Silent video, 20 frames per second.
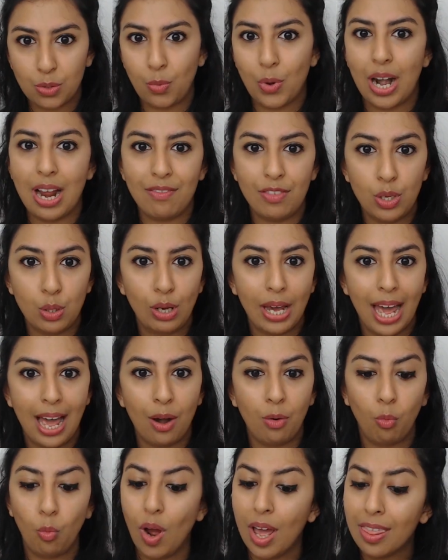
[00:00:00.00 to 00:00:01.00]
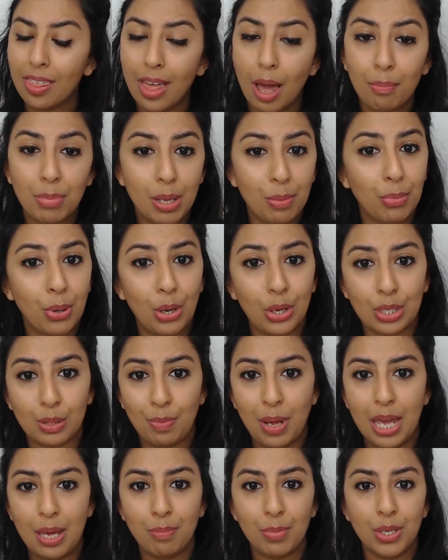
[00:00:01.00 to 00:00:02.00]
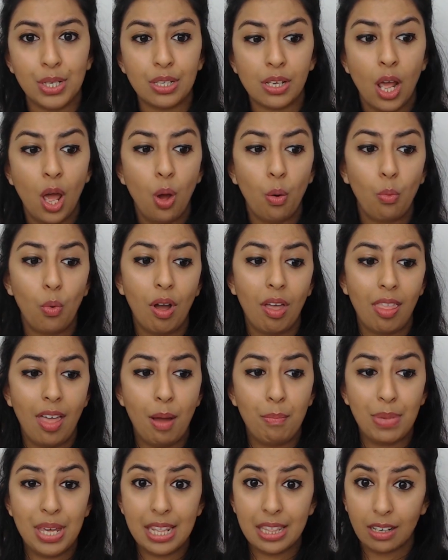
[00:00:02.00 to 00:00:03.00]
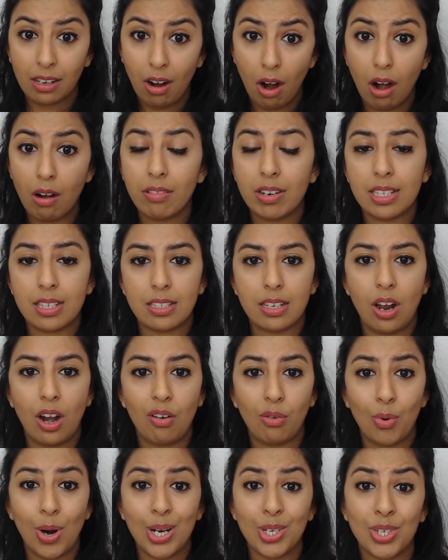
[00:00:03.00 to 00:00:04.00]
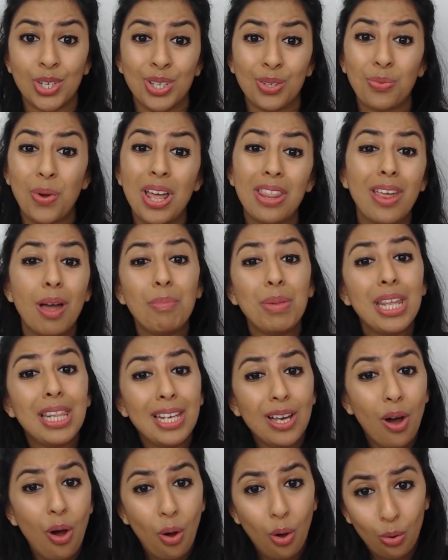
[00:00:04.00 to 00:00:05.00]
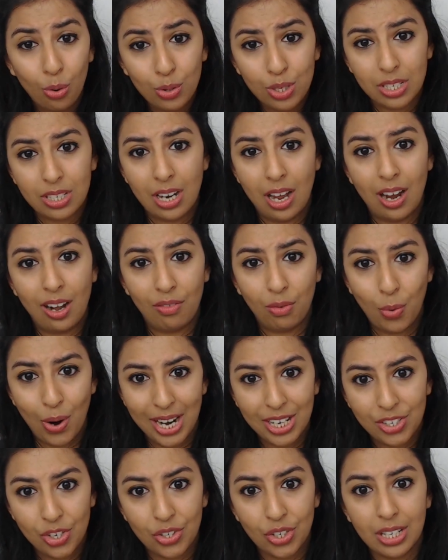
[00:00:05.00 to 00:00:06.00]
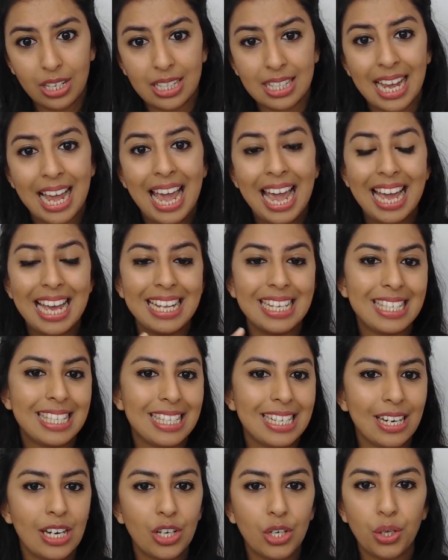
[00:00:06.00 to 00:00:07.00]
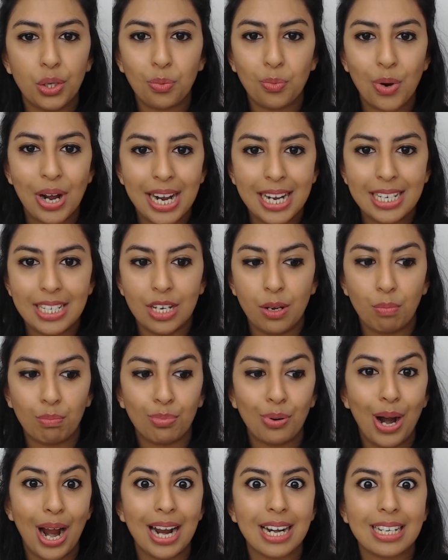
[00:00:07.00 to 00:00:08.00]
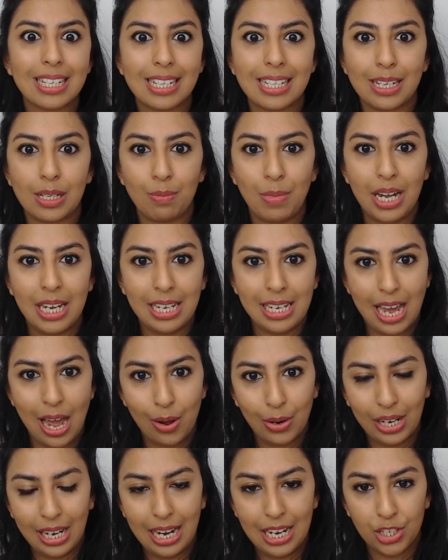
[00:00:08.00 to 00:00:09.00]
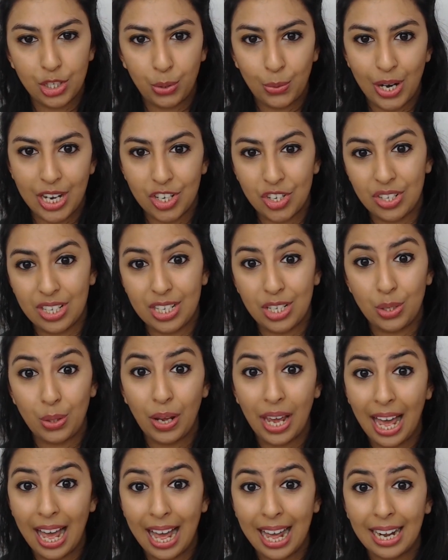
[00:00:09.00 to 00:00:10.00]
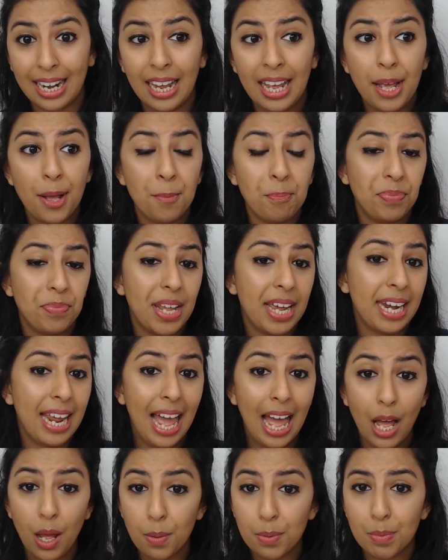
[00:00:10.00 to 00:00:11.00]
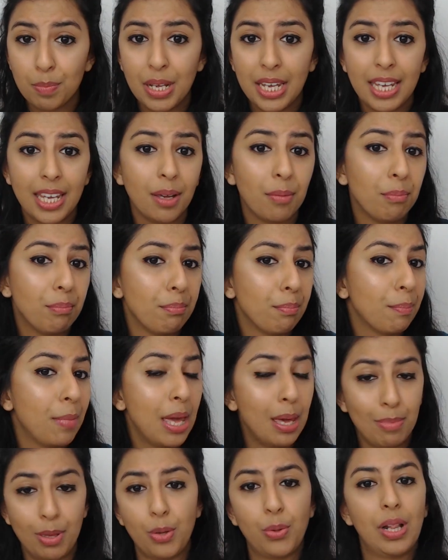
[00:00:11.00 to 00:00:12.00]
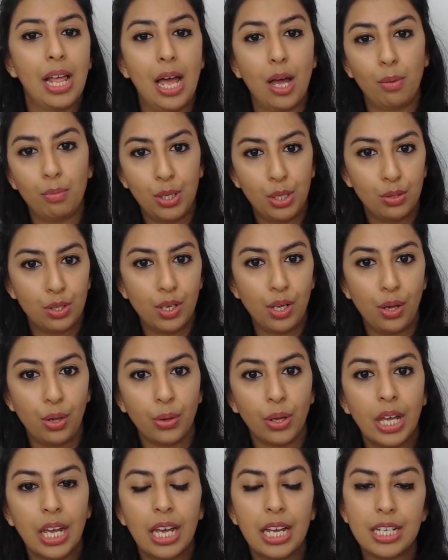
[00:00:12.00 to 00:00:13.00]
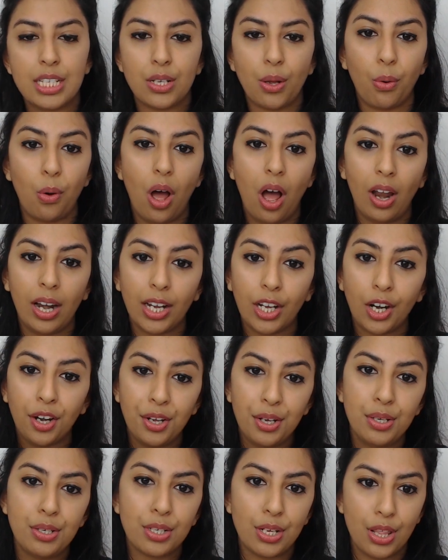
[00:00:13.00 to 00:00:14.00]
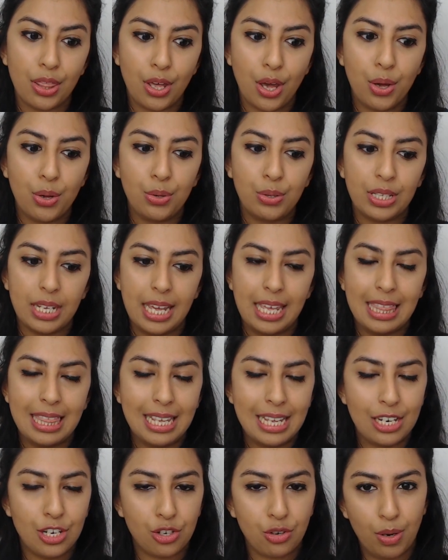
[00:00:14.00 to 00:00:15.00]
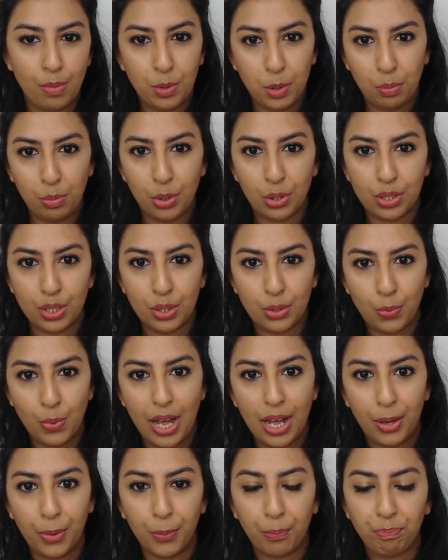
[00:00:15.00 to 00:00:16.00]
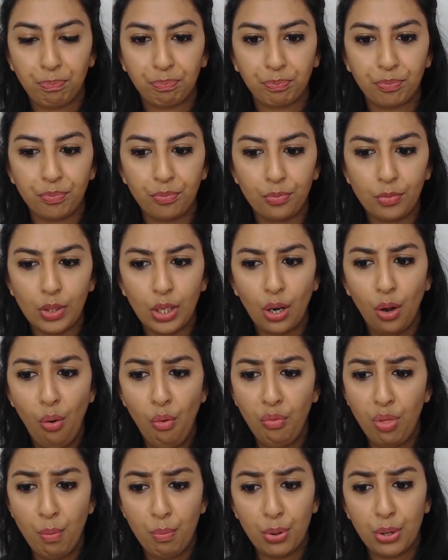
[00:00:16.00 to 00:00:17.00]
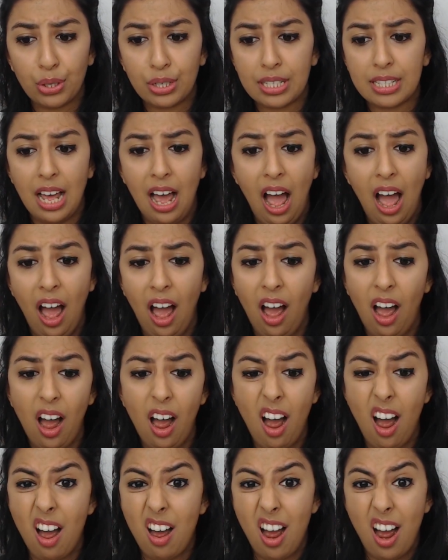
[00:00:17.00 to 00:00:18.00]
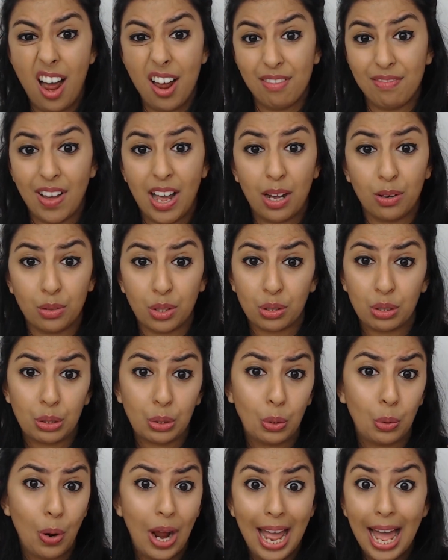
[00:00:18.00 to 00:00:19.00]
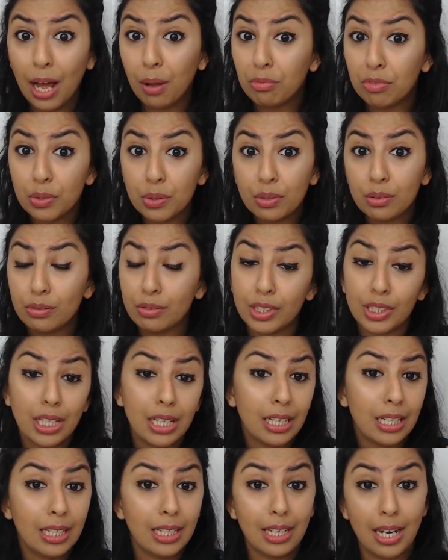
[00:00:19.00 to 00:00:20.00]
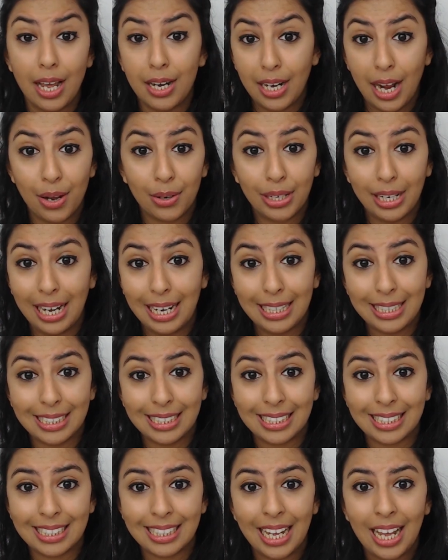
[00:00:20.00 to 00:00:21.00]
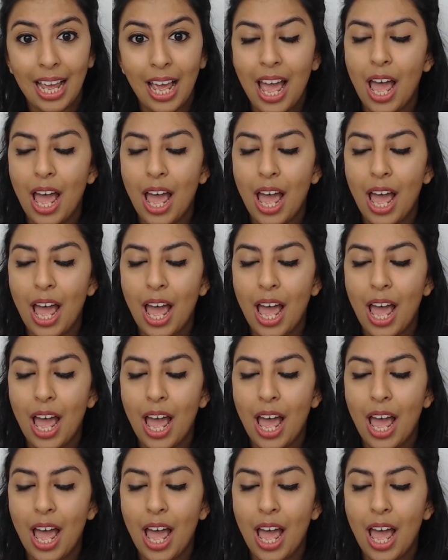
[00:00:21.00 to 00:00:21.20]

whatever you can, whether that be past papers, whether that be the current style of questions, whether that be the old style of questions, it's still a good way to practice as many calculation questions as you can. And it helped me, maybe it will help you too. So I'll include those in the description box as well of the books that I found quite helpful to learn calculations.